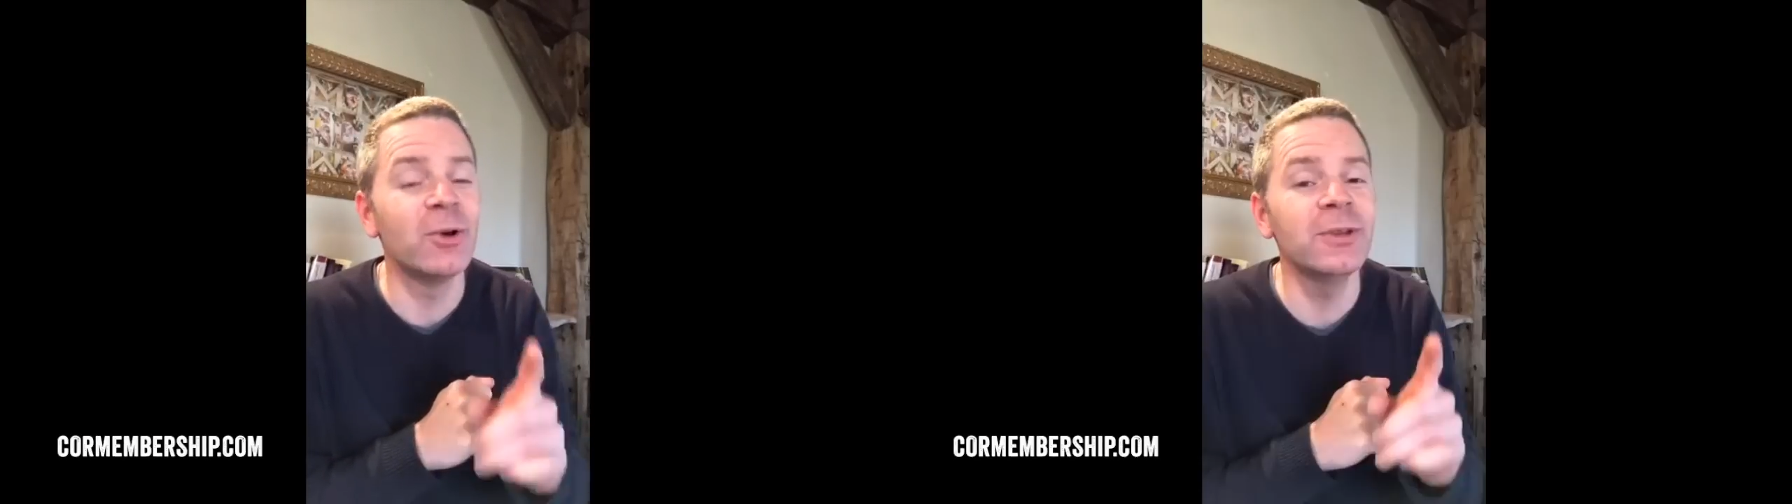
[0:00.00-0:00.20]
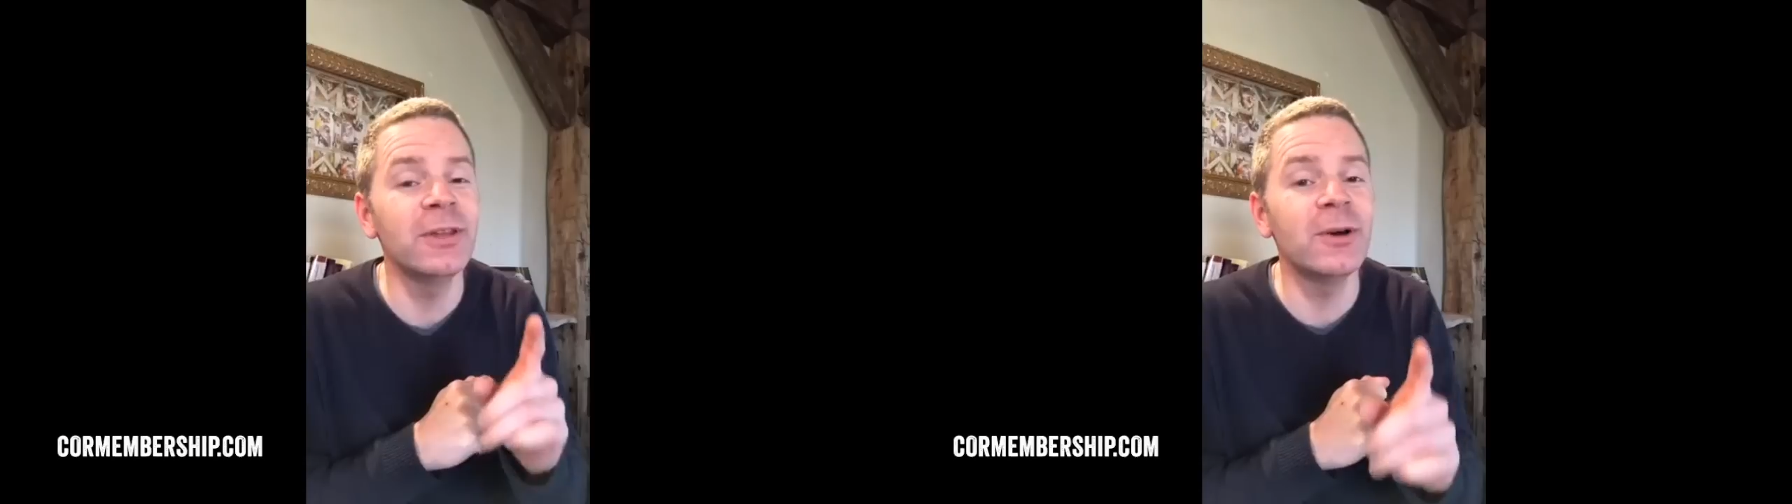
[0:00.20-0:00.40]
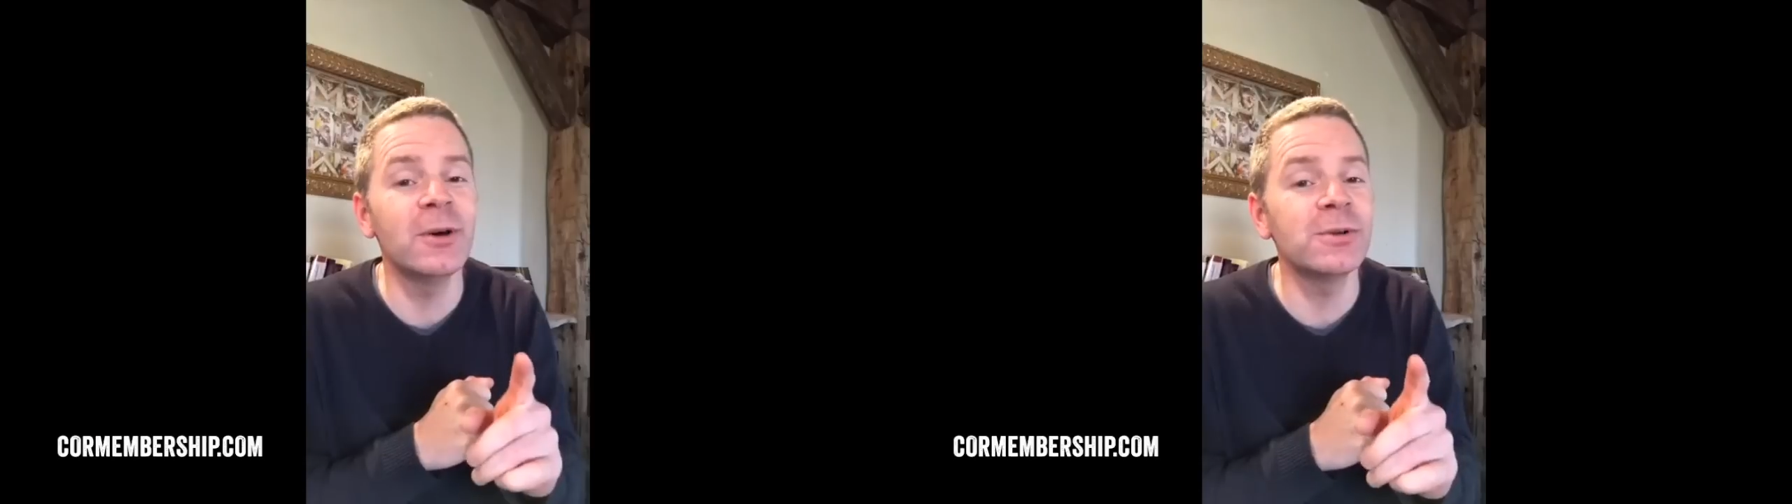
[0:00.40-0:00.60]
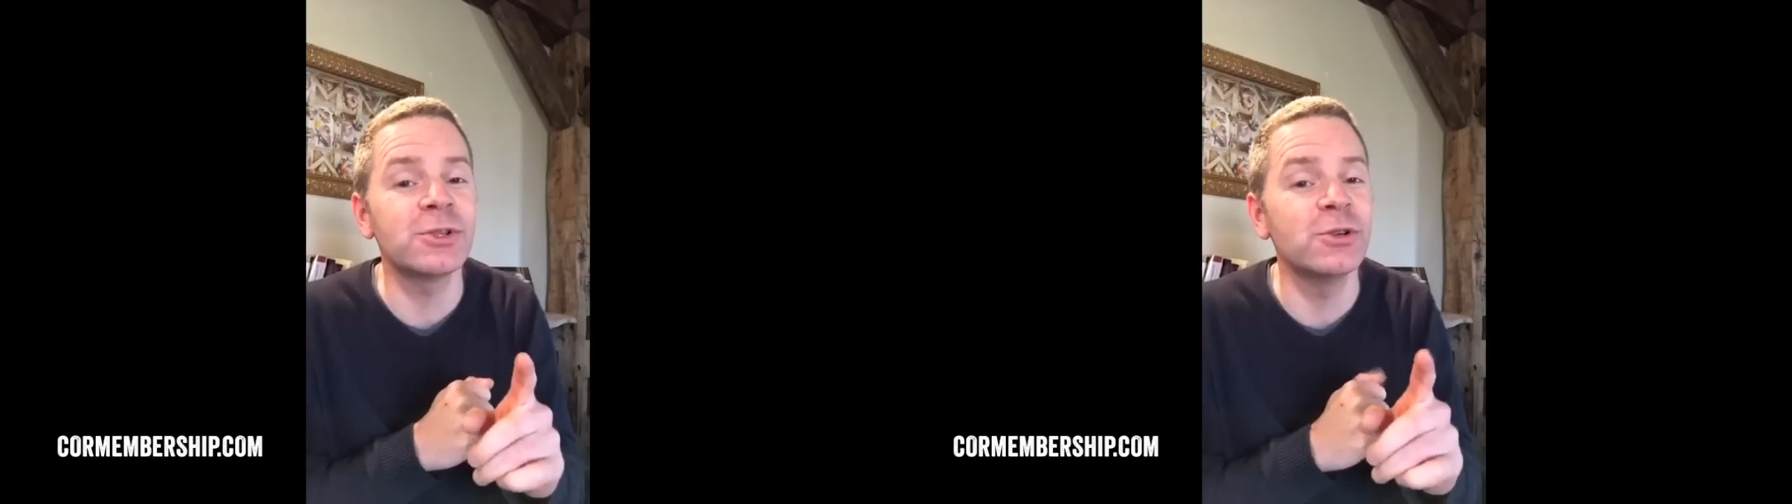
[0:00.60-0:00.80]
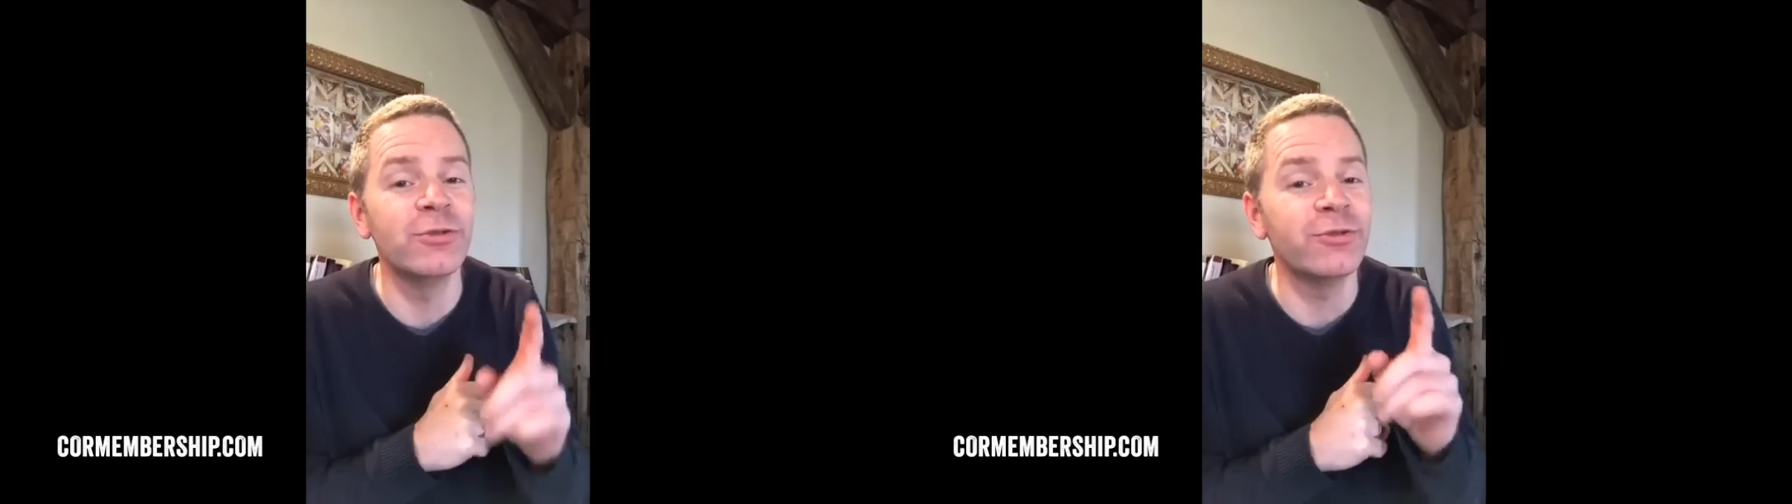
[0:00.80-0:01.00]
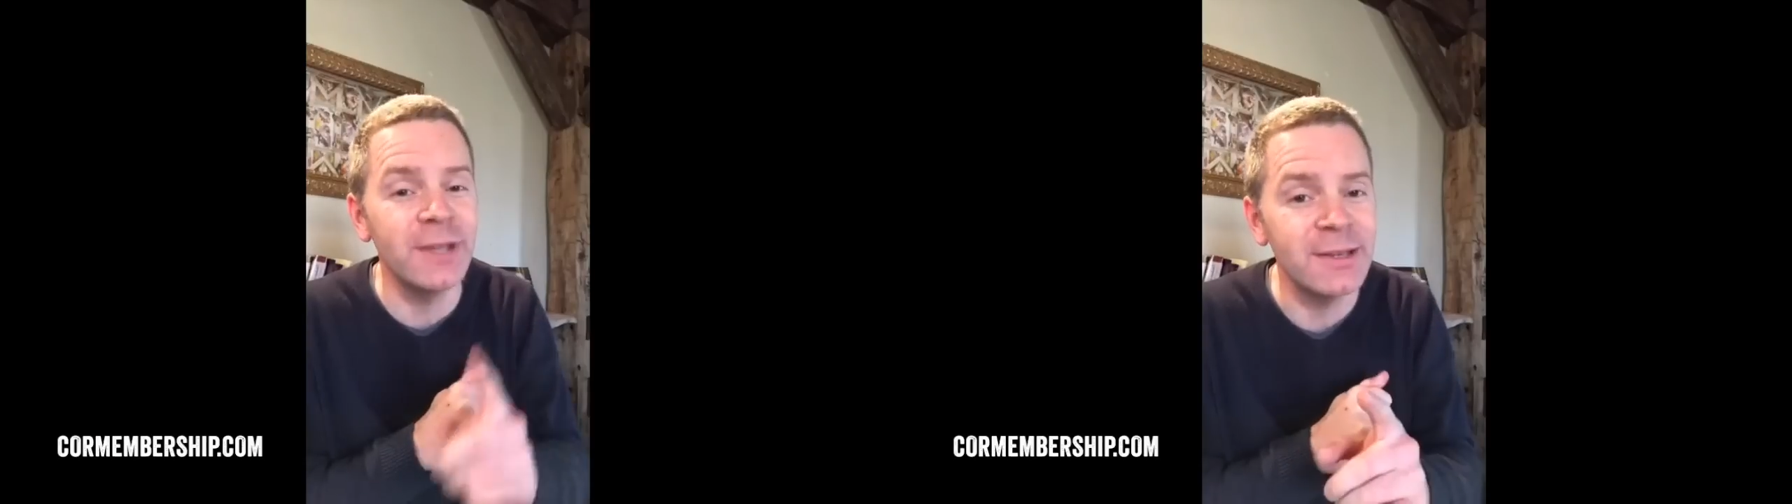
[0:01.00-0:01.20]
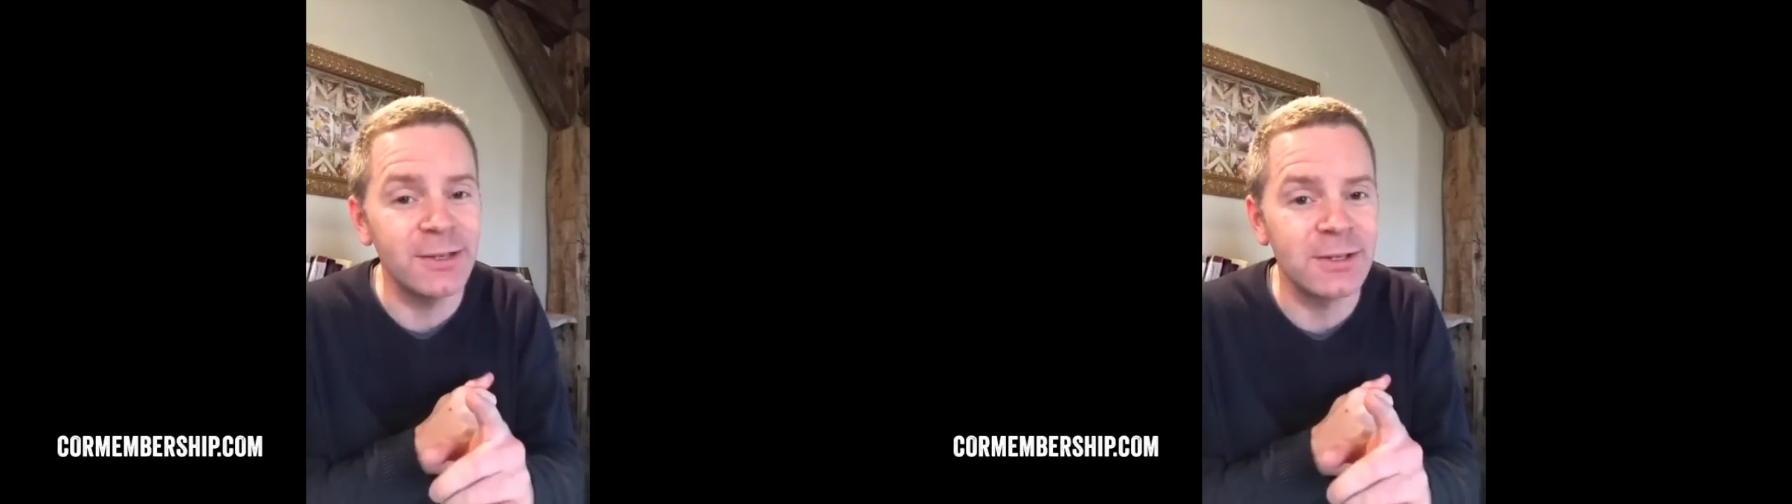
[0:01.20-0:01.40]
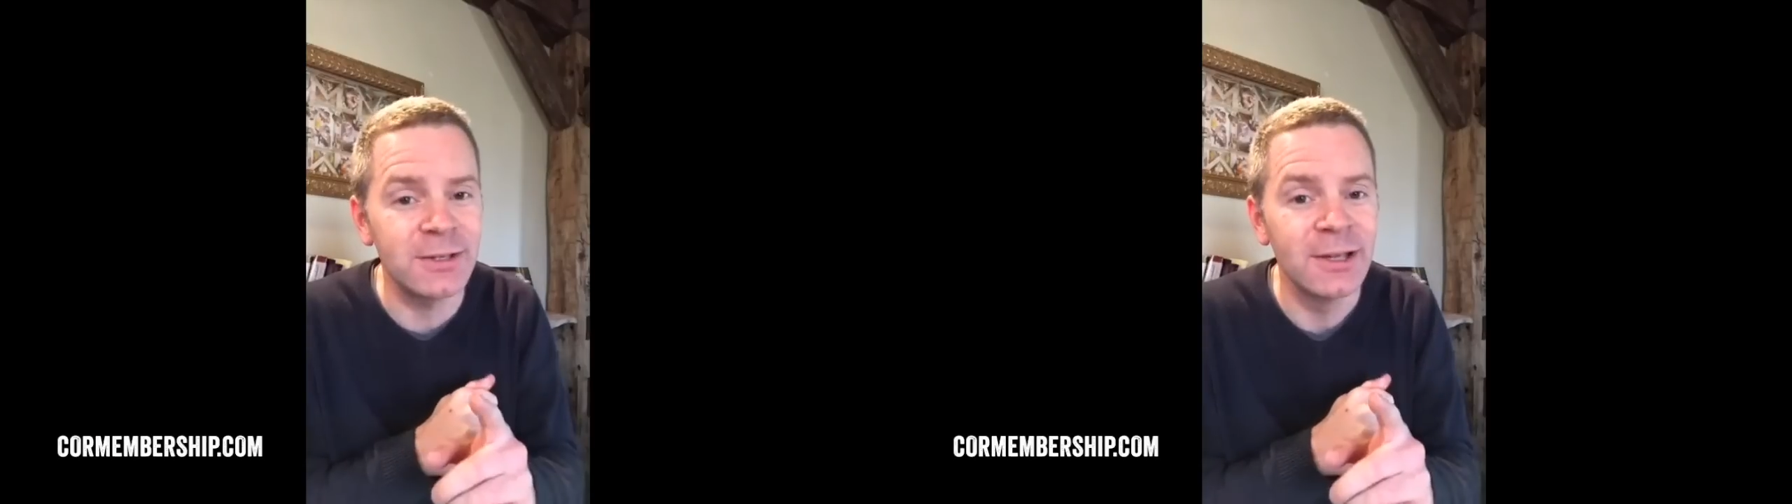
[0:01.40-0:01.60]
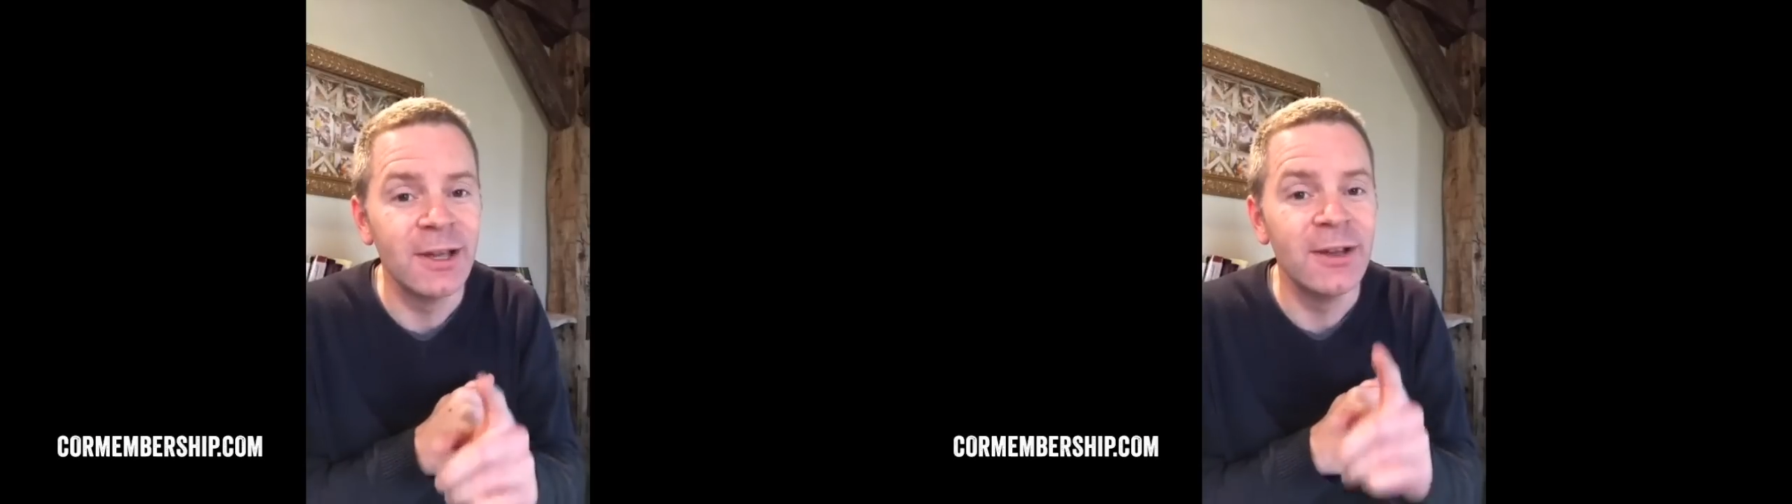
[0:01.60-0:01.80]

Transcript: only those who feast